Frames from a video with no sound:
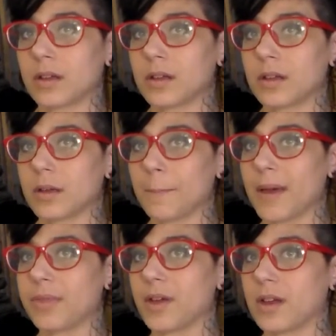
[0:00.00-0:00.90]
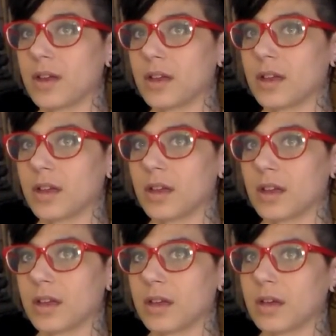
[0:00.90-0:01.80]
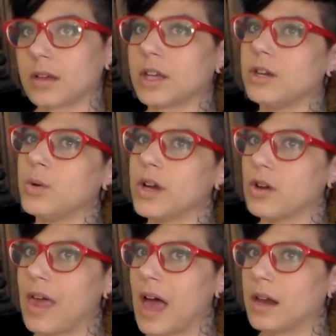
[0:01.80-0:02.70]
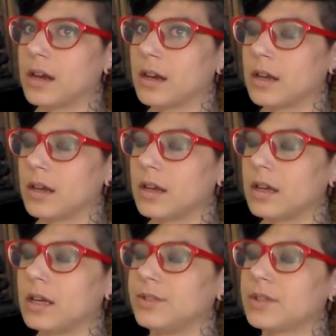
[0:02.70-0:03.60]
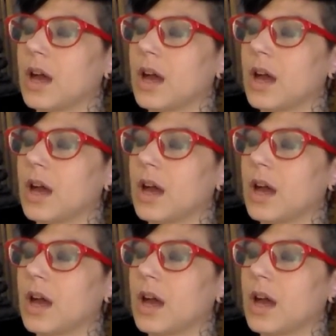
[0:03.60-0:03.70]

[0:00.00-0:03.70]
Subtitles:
Can you hear that? It's